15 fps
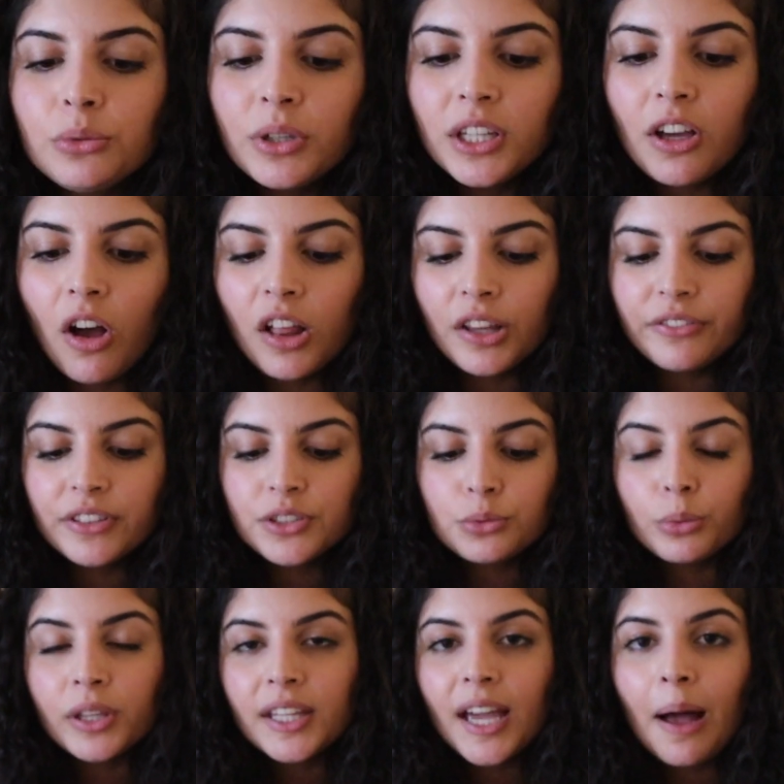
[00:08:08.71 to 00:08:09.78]
Doing all of this
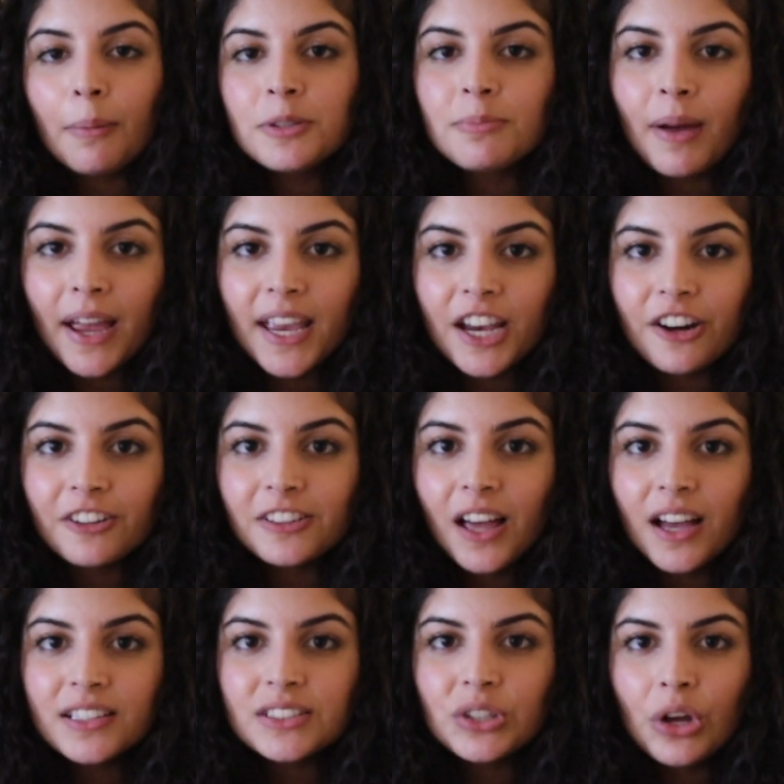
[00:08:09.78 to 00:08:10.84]
really helps my hair
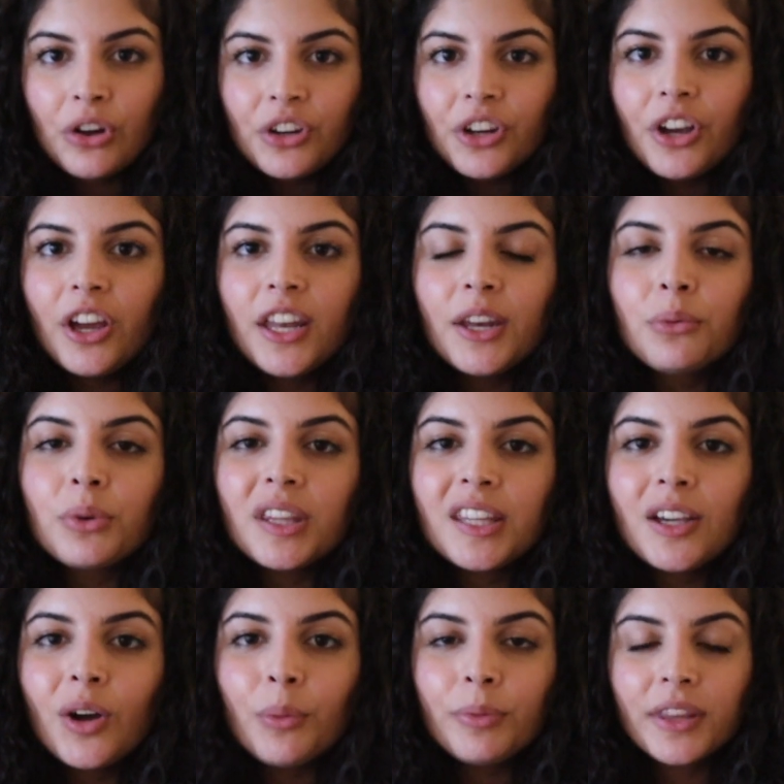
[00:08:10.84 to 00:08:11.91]
last longer, and I
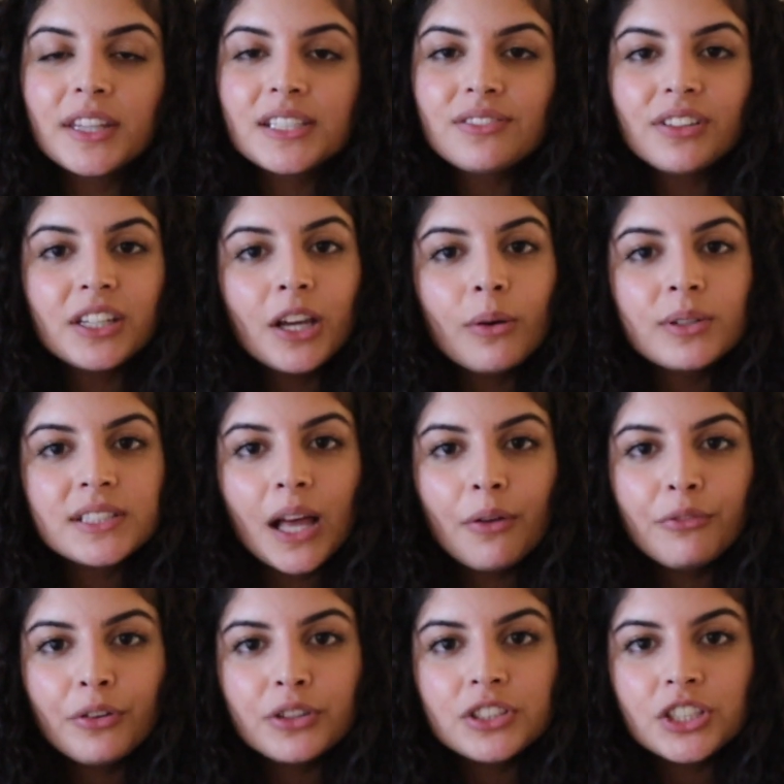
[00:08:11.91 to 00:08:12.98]
really hope that this video was
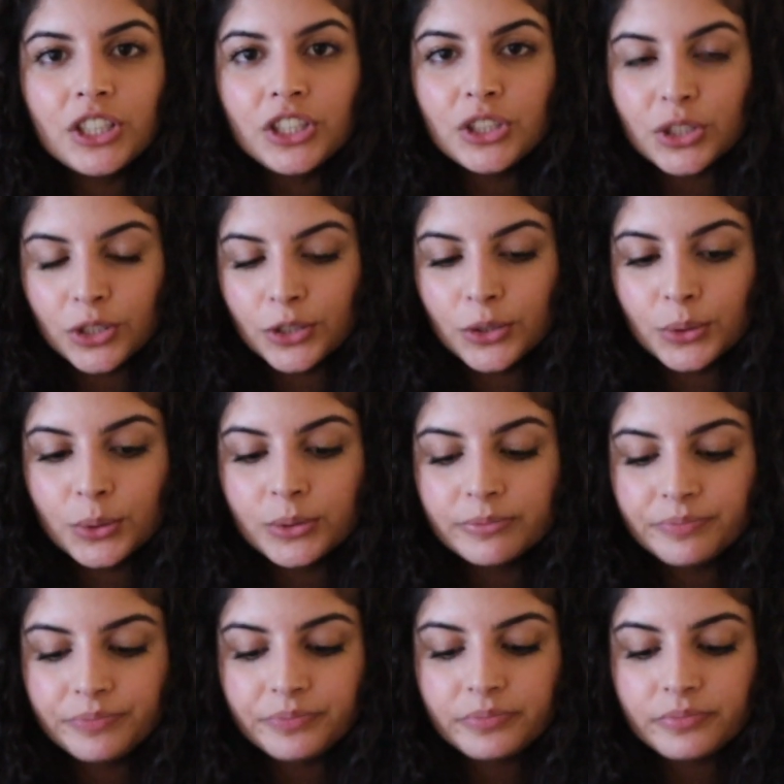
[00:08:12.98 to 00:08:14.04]
helpful to you.